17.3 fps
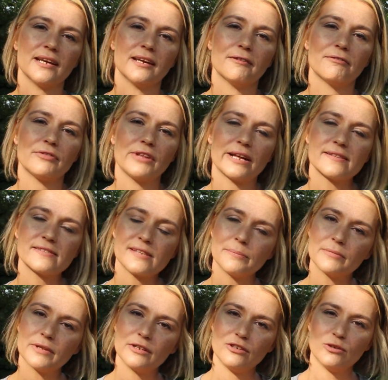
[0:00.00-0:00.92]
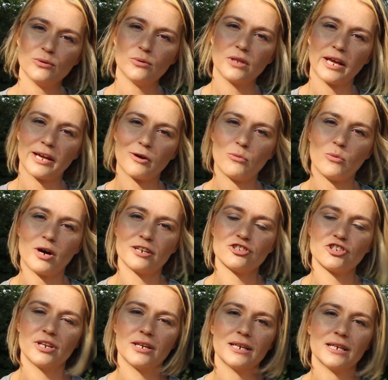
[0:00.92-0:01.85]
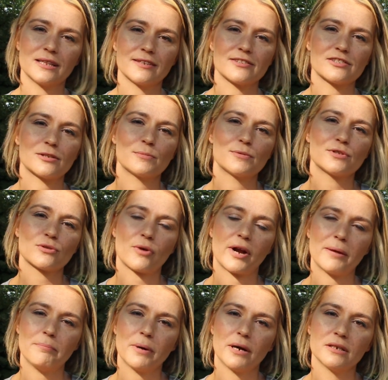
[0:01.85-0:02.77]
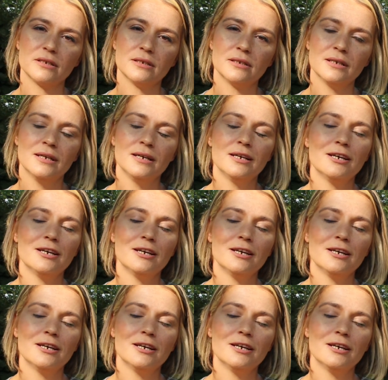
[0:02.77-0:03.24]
If that's something you like watching, hit the subscribe button.